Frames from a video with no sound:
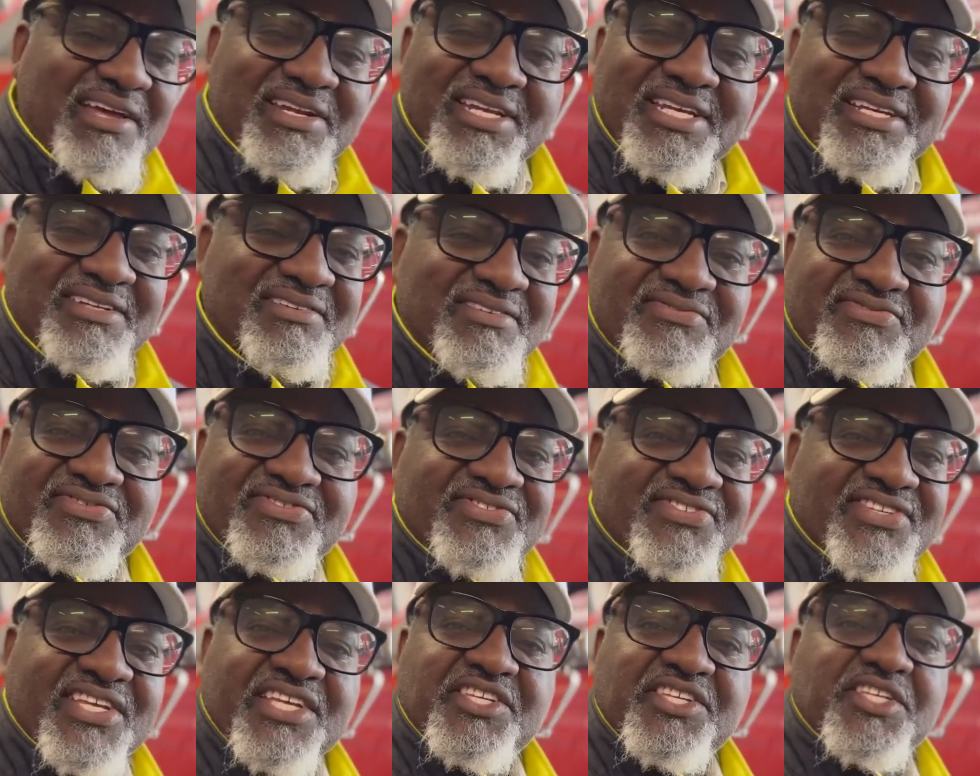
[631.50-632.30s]
that the
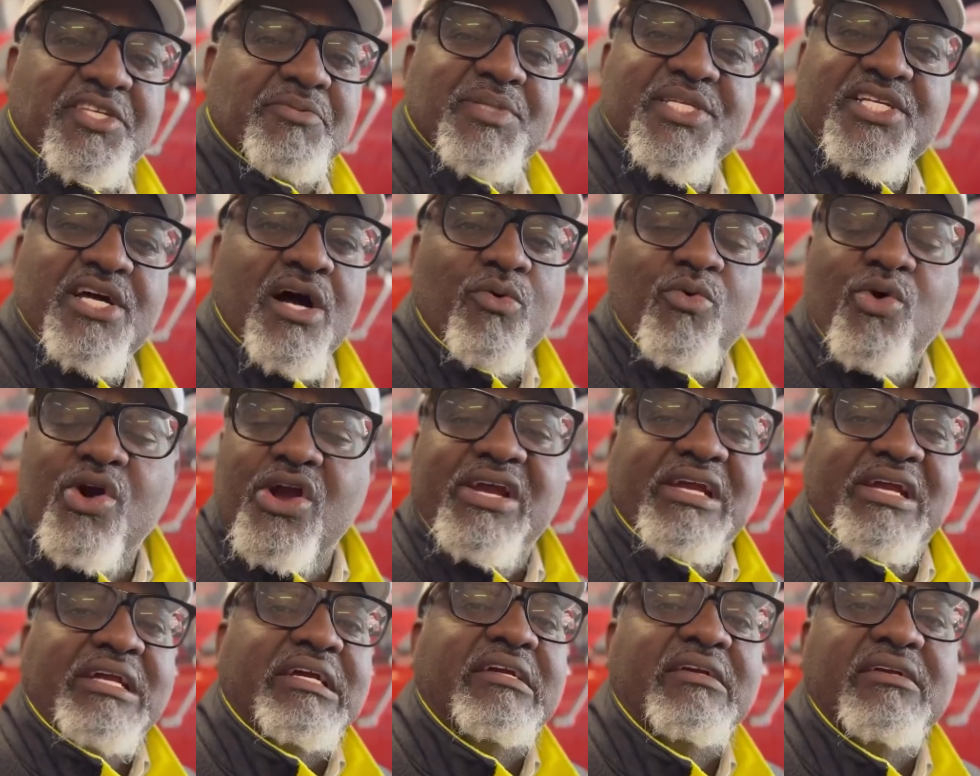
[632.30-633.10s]
system is not
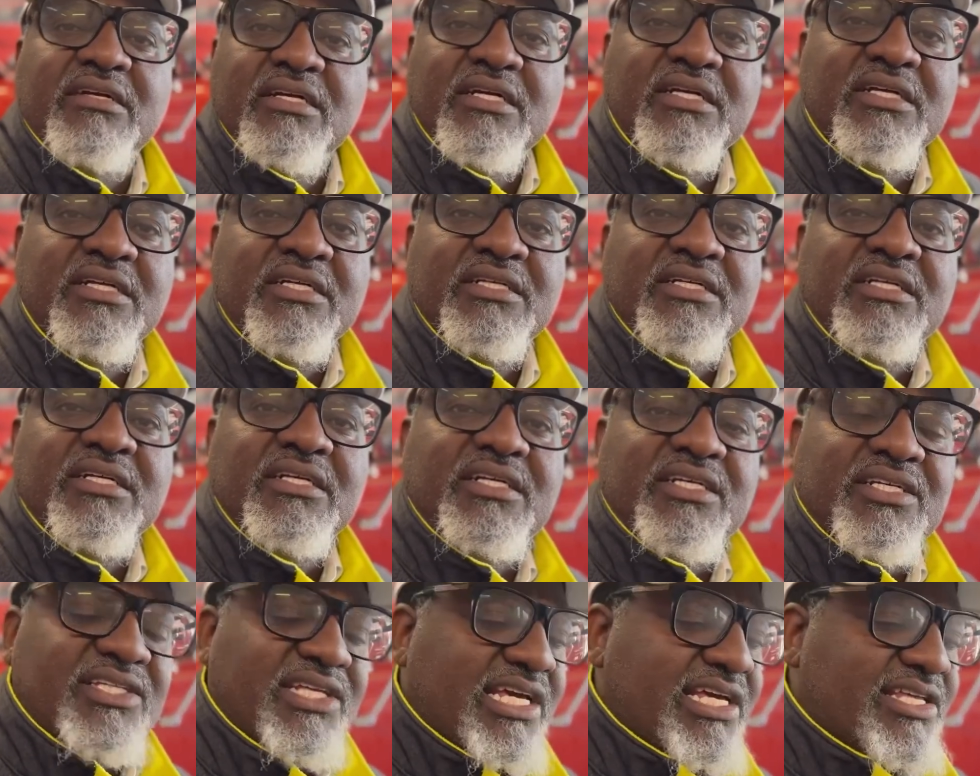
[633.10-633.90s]
working.
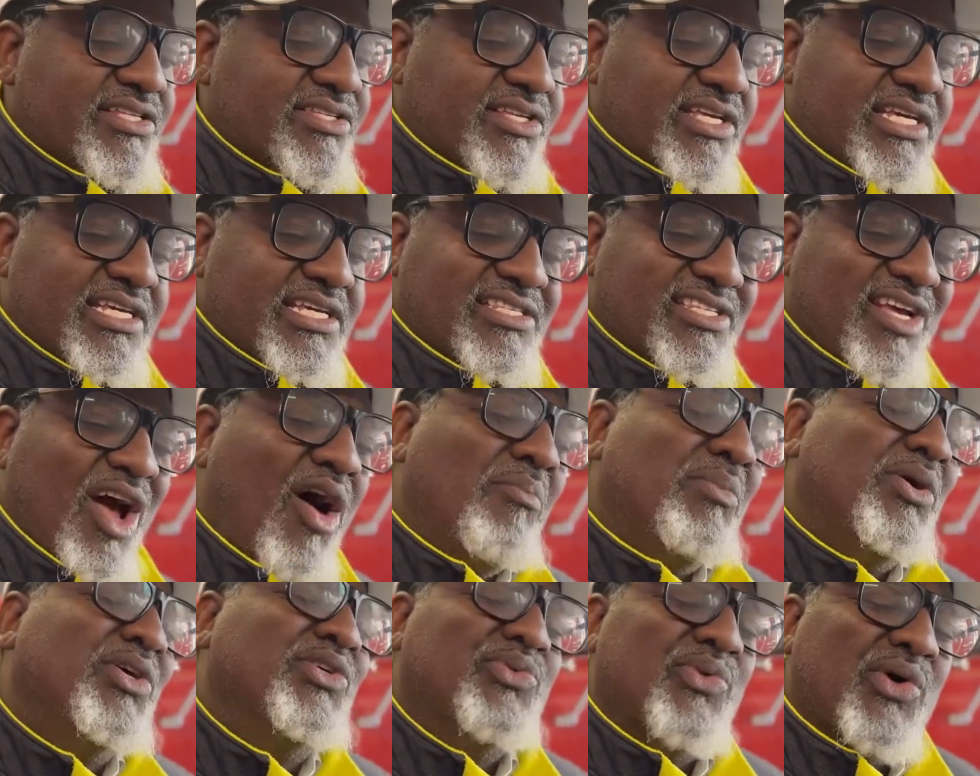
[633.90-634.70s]
It's
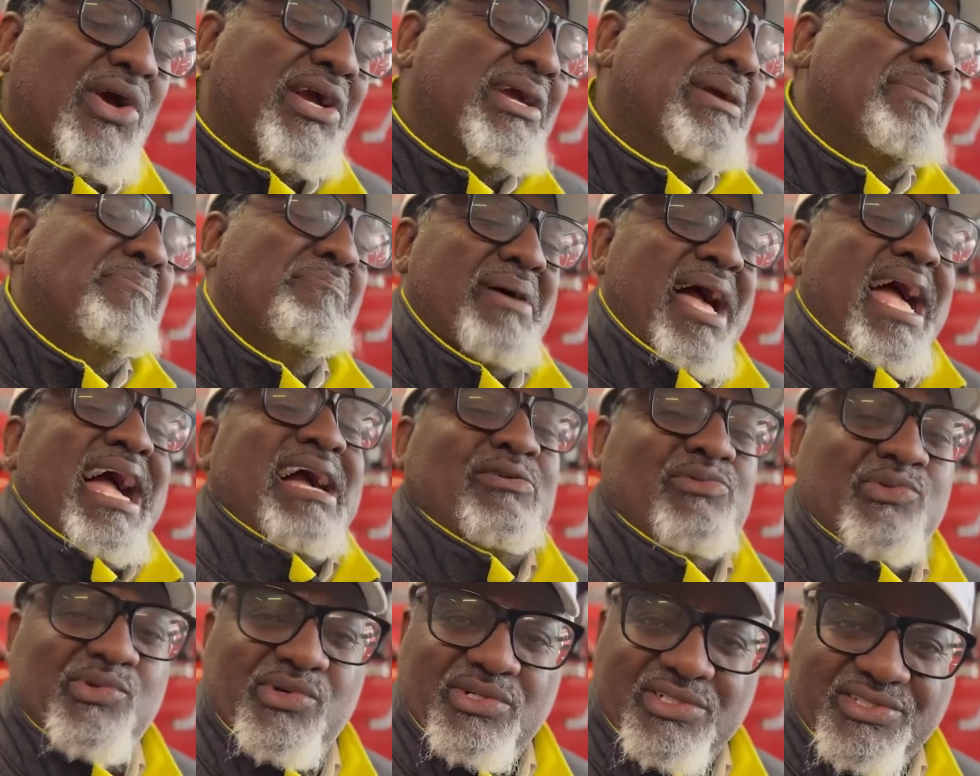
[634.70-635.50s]
almost working
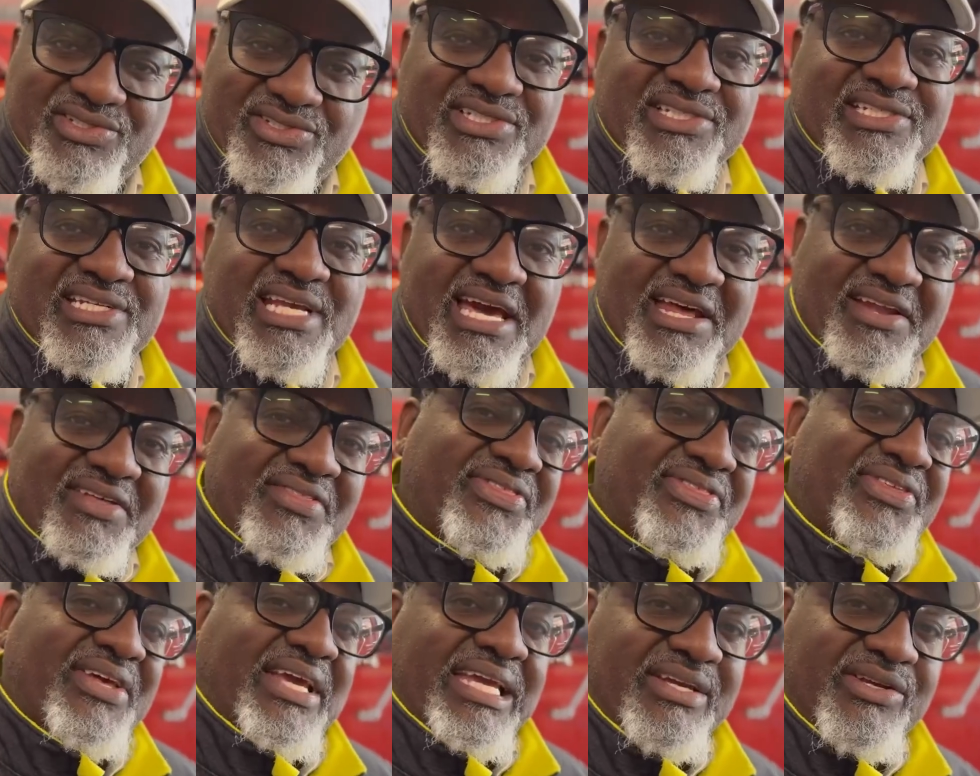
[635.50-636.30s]
backwards, the kind of
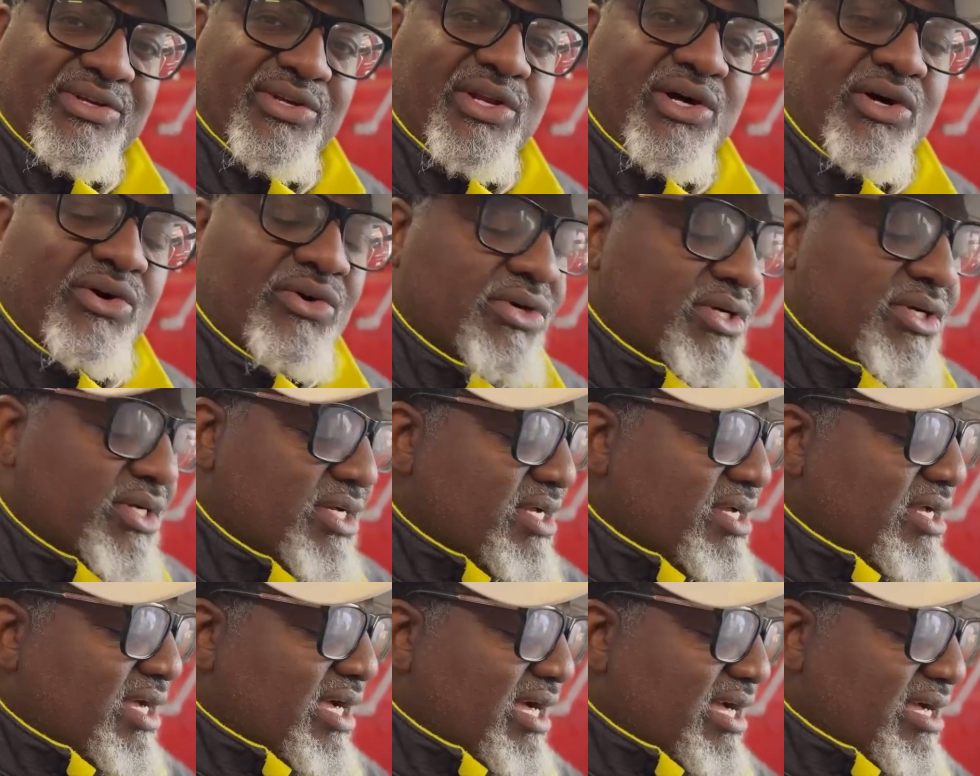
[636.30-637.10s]
thing, you know.
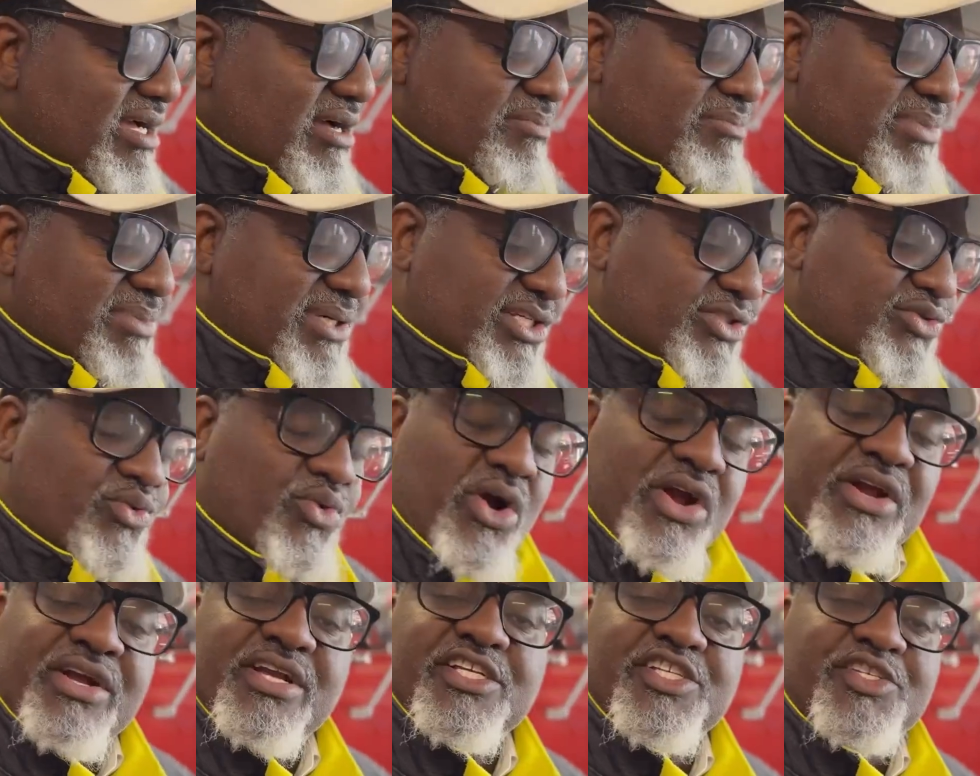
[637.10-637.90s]
But it's
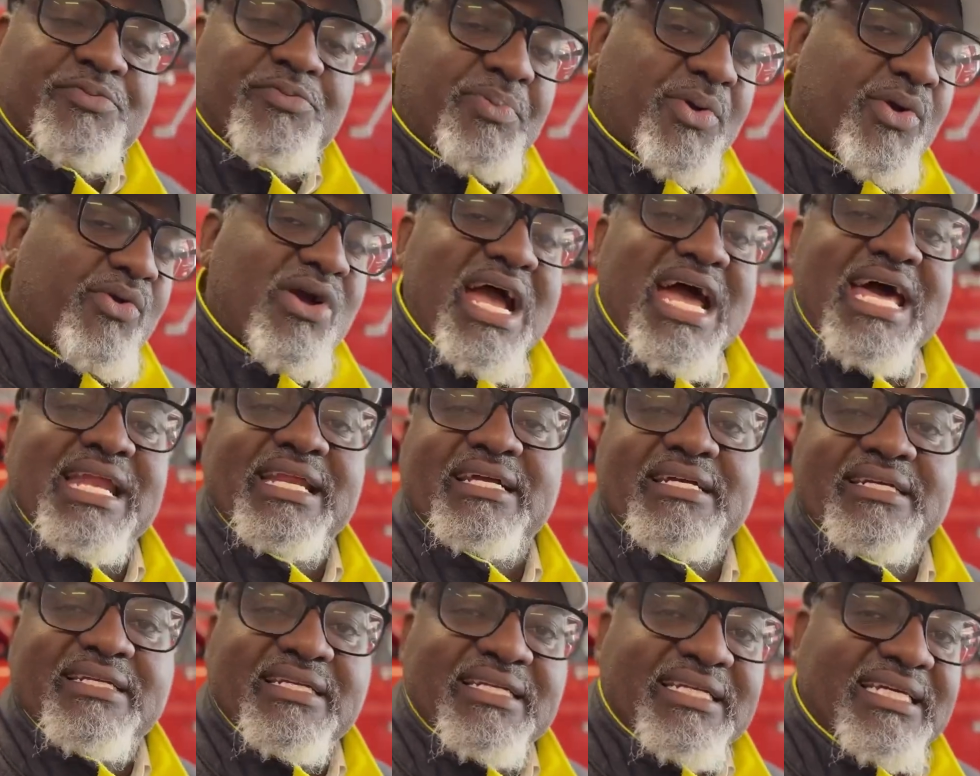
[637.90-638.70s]
working
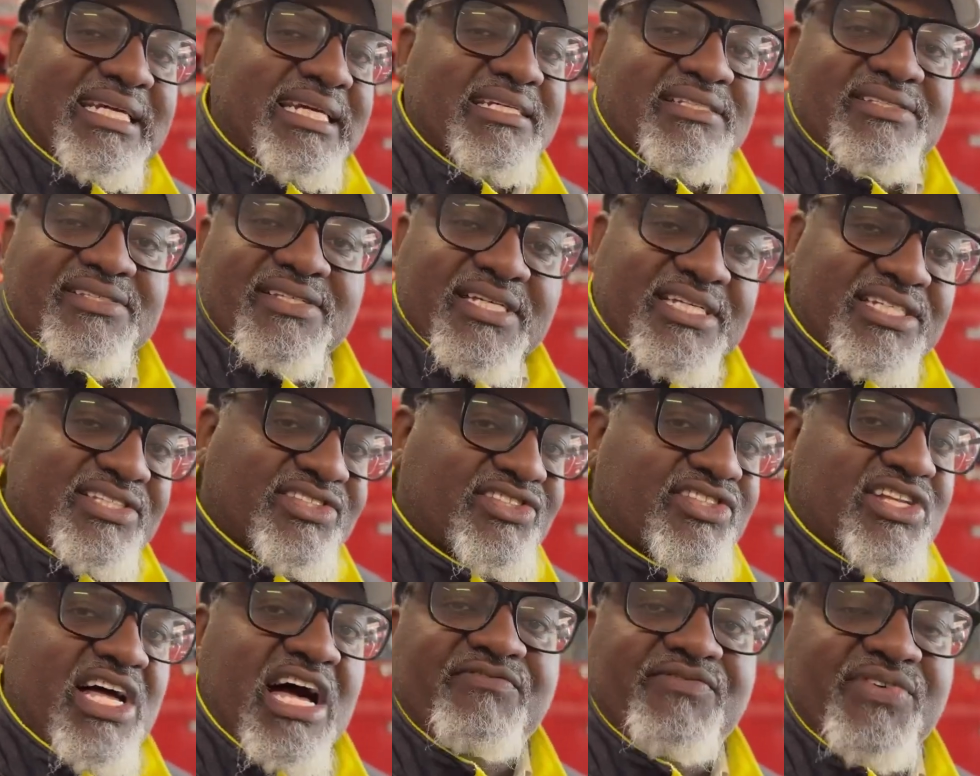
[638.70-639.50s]
sporadically. It's
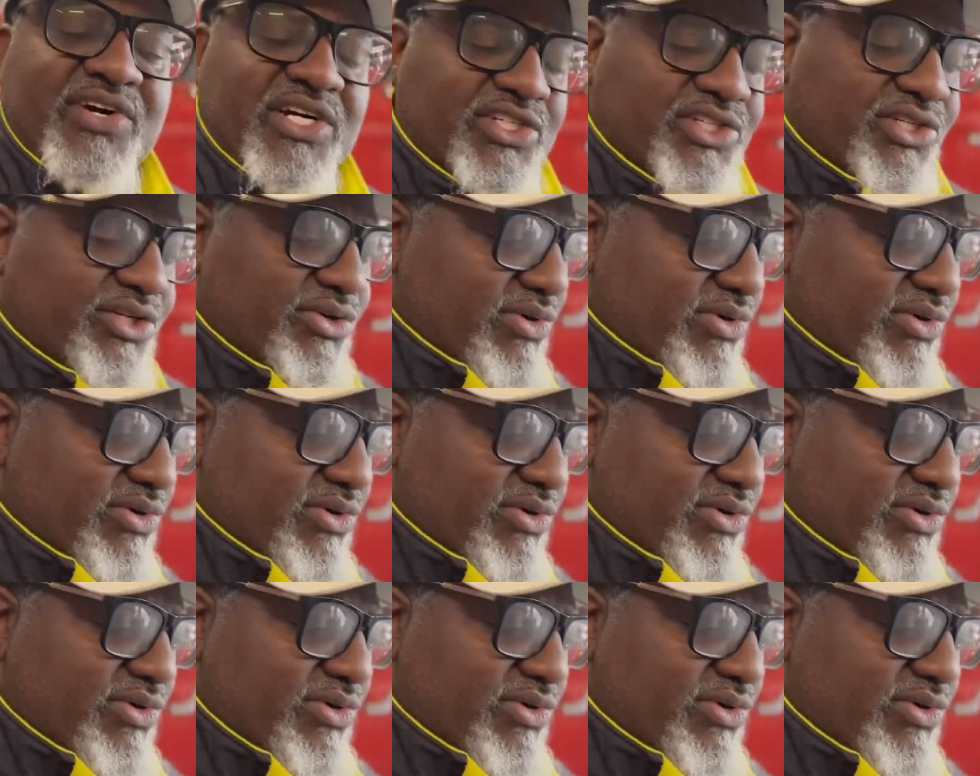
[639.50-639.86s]
not functioning